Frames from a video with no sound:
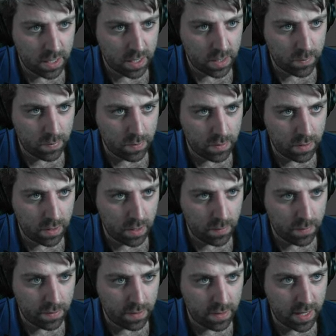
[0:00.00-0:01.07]
I'm going to
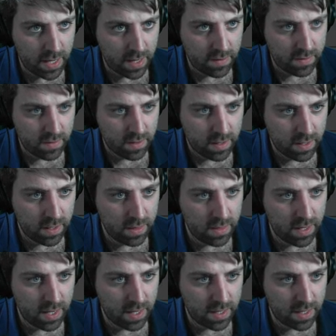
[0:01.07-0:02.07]
plop that in there.